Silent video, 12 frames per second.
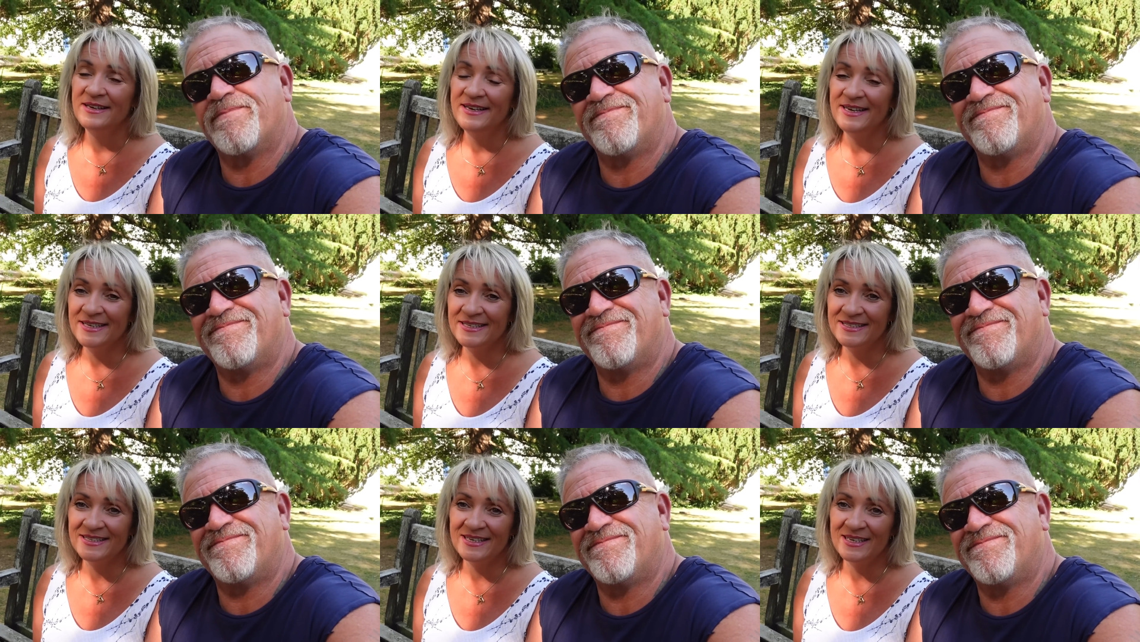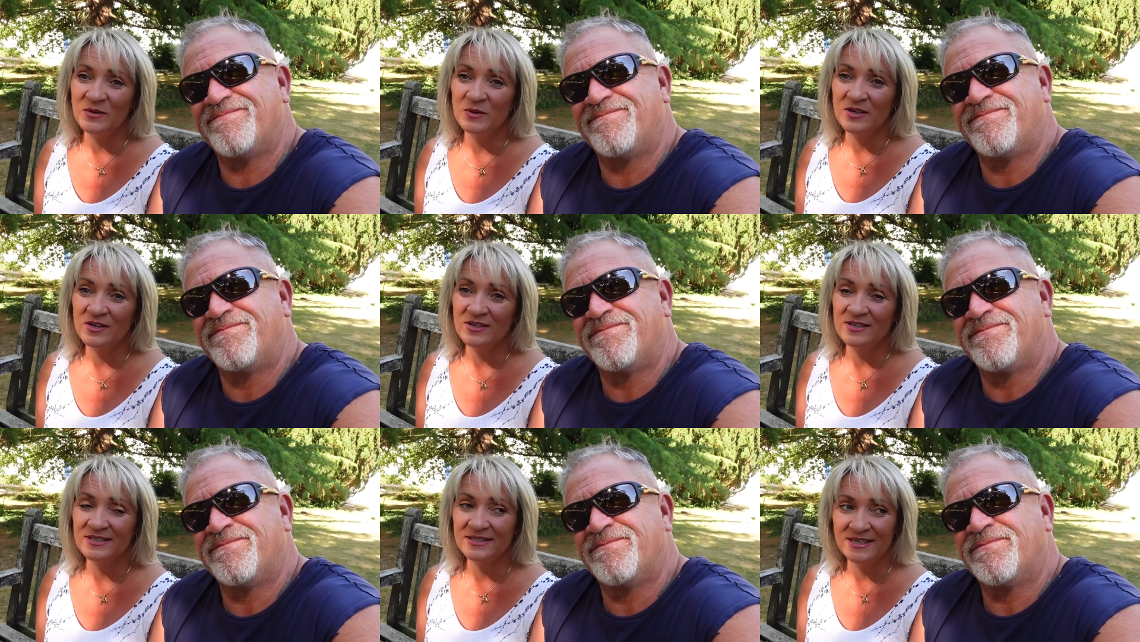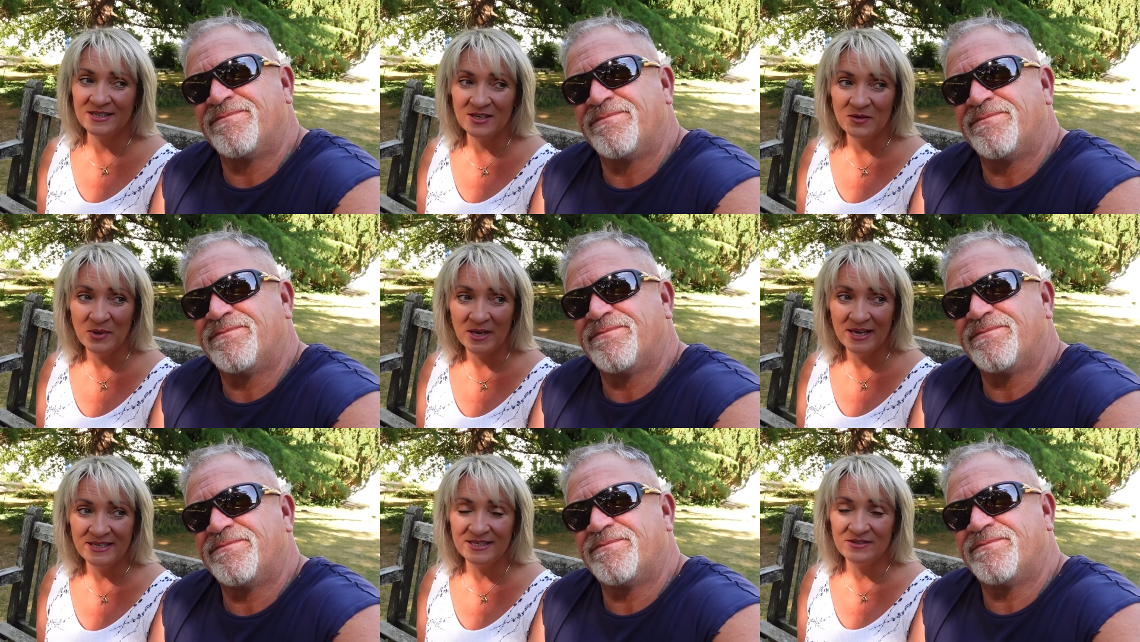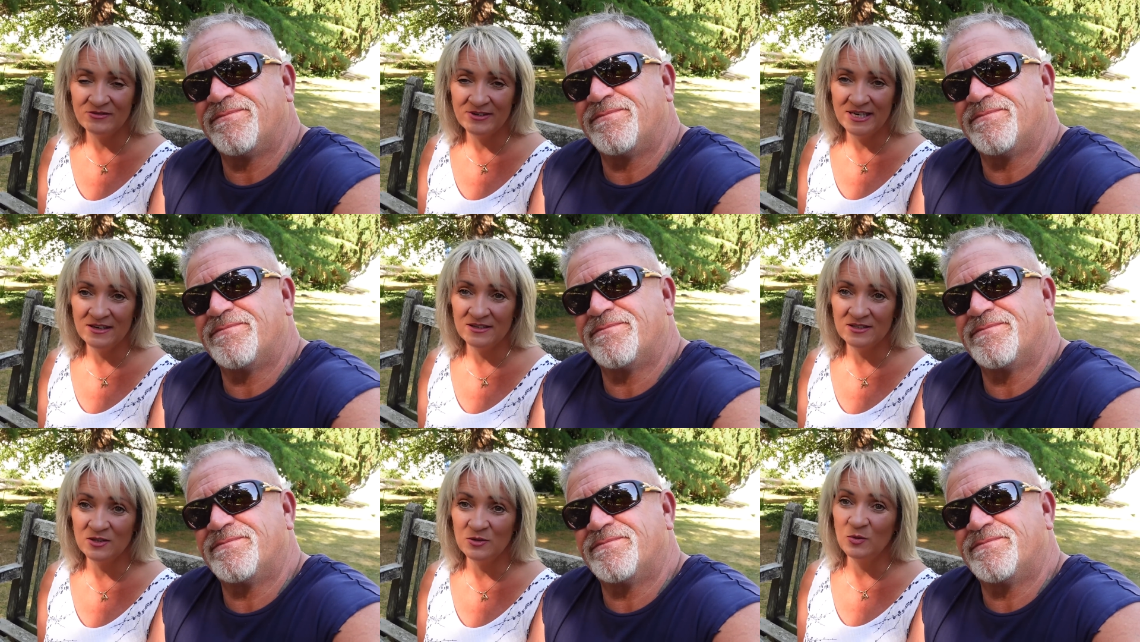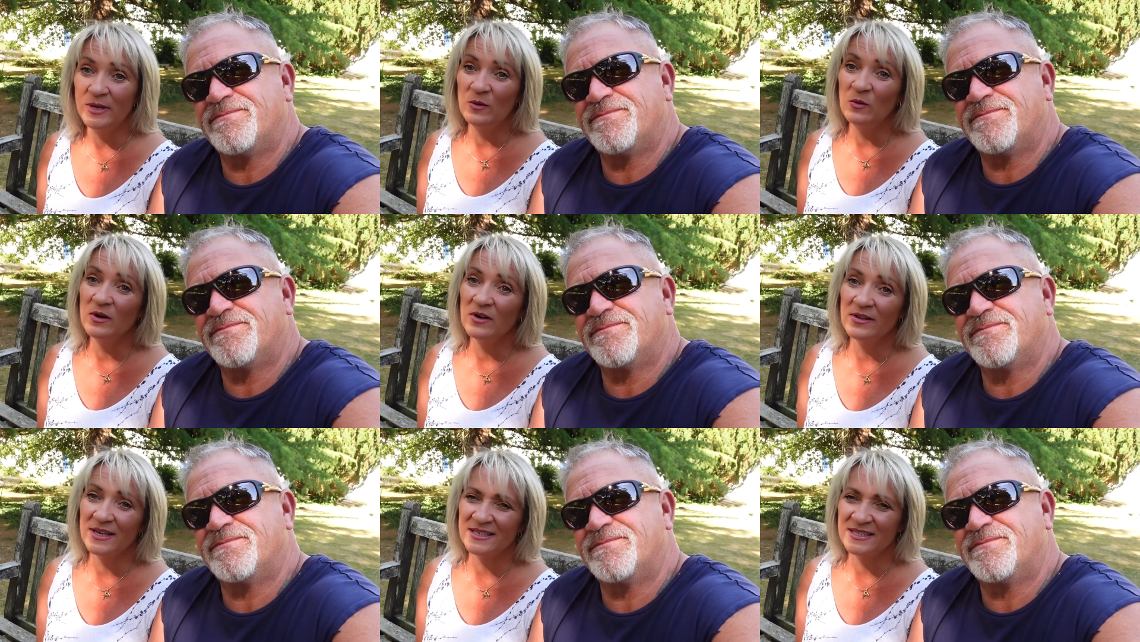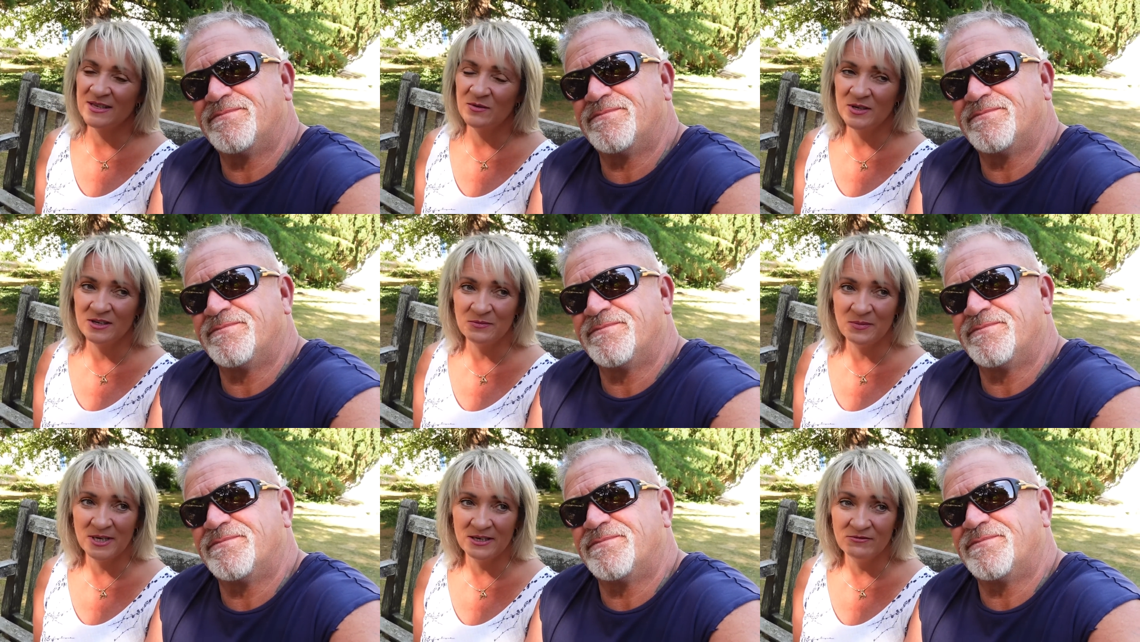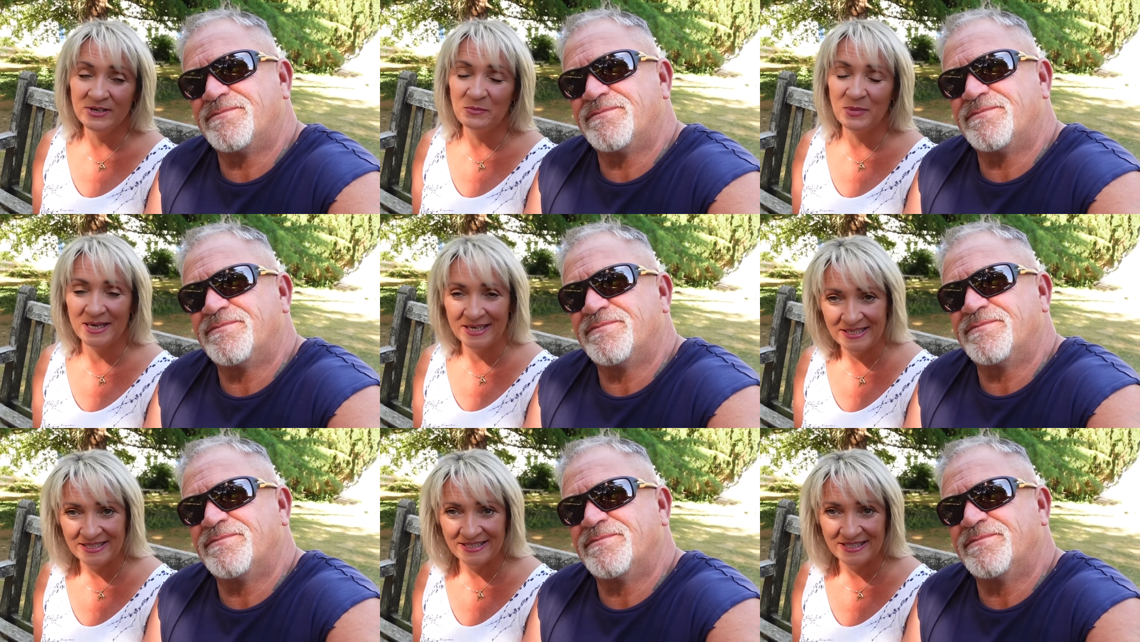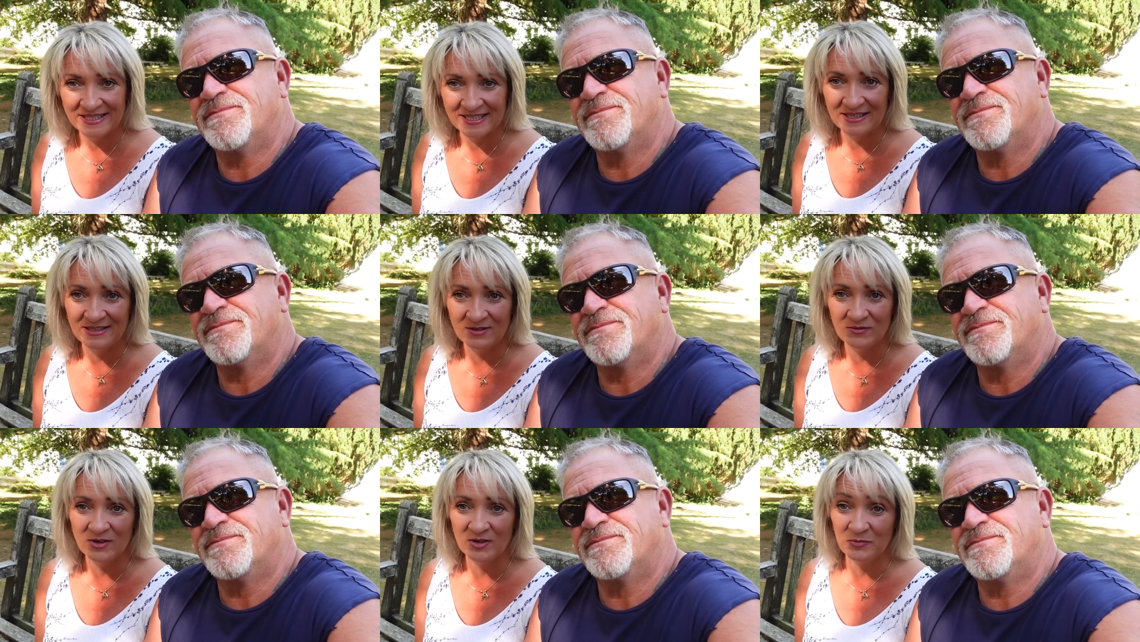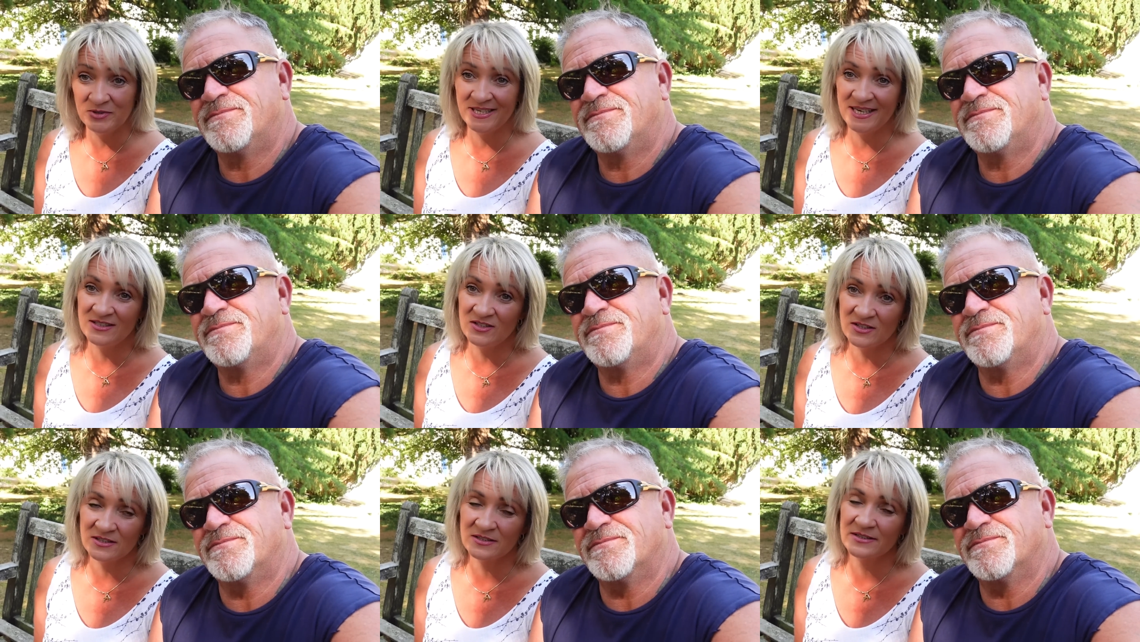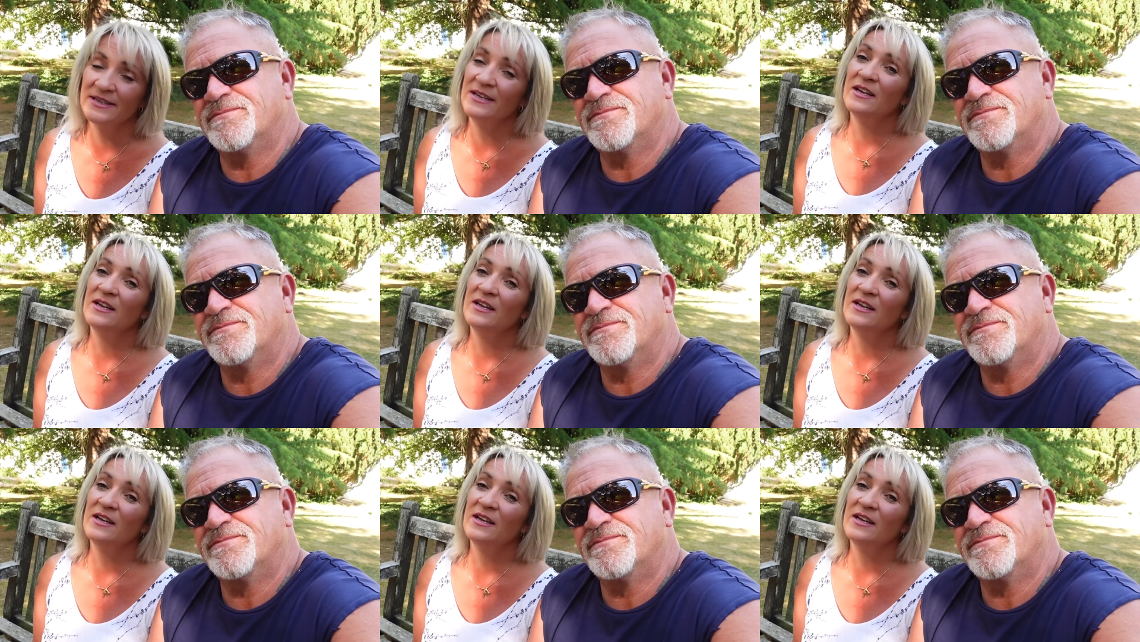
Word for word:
Speaker 1: yesterday when I said about he didn't realise who we were, that's that when I play, replayed it, it sounded rather pretentious.